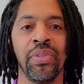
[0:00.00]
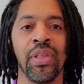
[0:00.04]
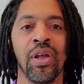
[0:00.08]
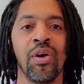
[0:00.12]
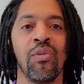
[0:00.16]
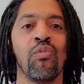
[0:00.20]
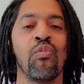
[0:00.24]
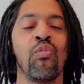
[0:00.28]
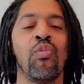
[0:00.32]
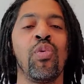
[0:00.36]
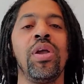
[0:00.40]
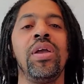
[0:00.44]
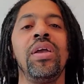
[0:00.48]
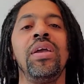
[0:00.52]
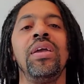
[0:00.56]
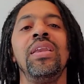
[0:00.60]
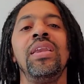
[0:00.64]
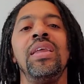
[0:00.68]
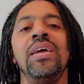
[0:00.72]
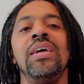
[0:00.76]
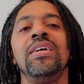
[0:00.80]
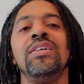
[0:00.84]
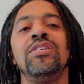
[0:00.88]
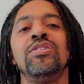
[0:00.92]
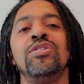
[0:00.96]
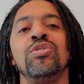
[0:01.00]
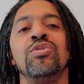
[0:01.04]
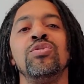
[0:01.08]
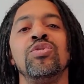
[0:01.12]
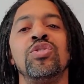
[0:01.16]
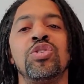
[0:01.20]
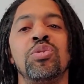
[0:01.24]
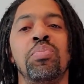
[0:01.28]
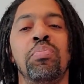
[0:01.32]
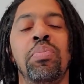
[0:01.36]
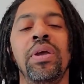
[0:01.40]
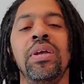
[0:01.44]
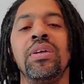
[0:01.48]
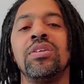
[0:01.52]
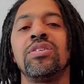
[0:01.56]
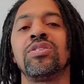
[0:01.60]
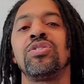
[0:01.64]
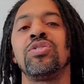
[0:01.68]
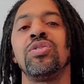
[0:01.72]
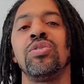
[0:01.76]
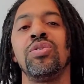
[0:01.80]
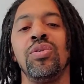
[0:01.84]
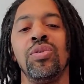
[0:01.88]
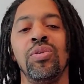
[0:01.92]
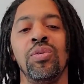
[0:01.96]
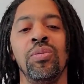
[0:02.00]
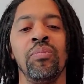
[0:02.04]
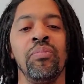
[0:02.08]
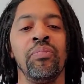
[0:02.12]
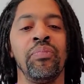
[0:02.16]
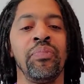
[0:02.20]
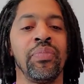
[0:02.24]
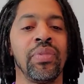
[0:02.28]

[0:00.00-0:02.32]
We need to speak to